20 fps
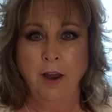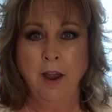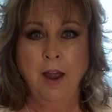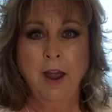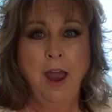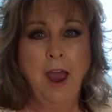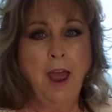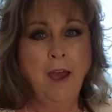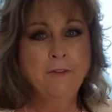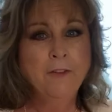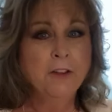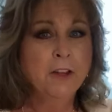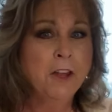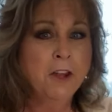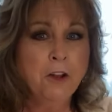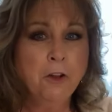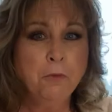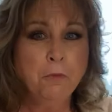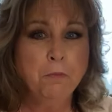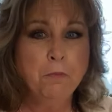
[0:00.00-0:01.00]
have a
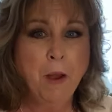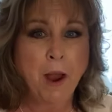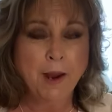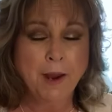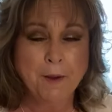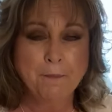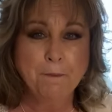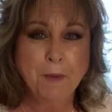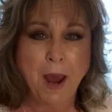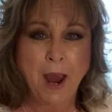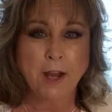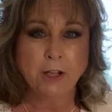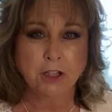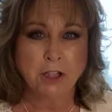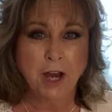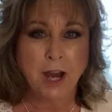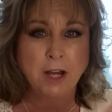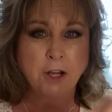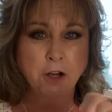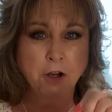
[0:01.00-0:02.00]
little pumpkin patch
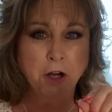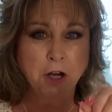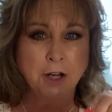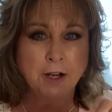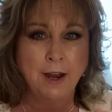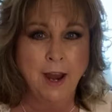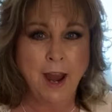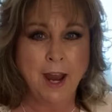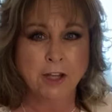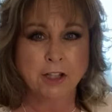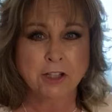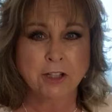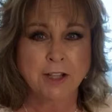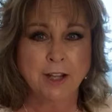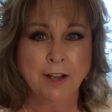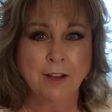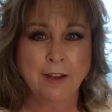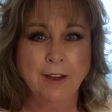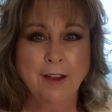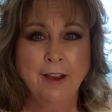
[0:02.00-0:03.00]
and you can etch
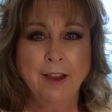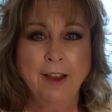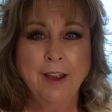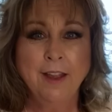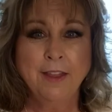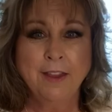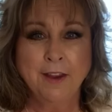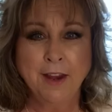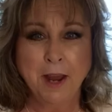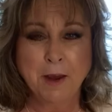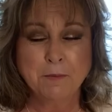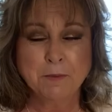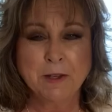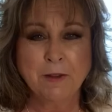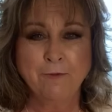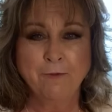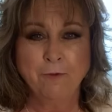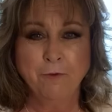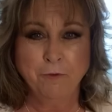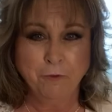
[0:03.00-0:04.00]
the names
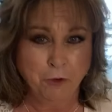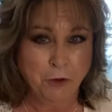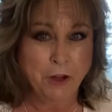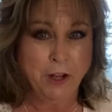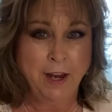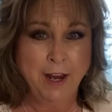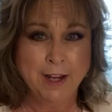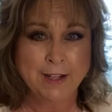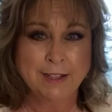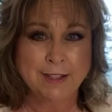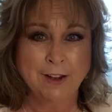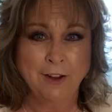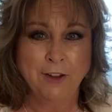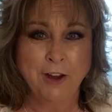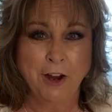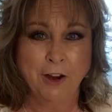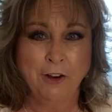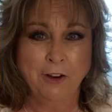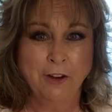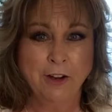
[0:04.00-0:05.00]
for the kids on
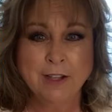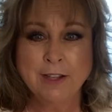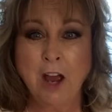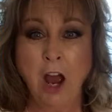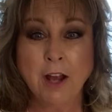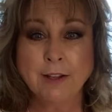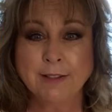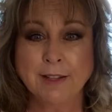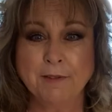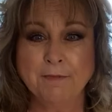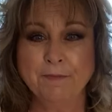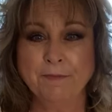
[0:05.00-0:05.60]
there. It's awesome.